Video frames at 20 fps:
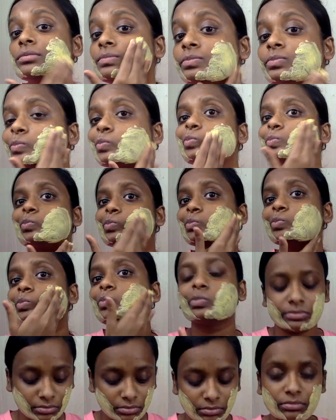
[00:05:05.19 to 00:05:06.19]
So one of the
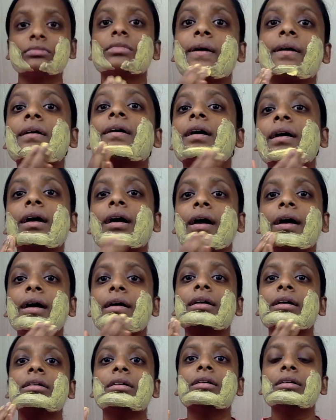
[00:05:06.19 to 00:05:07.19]
things, uh, the benefits of
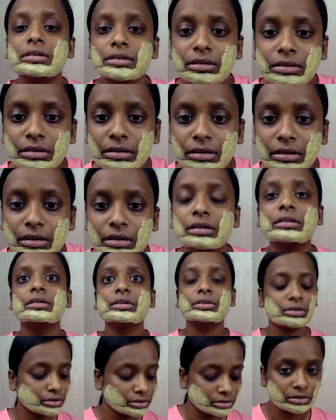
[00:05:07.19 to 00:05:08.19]
this is that
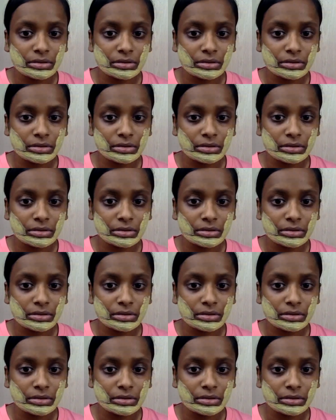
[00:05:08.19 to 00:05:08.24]
it will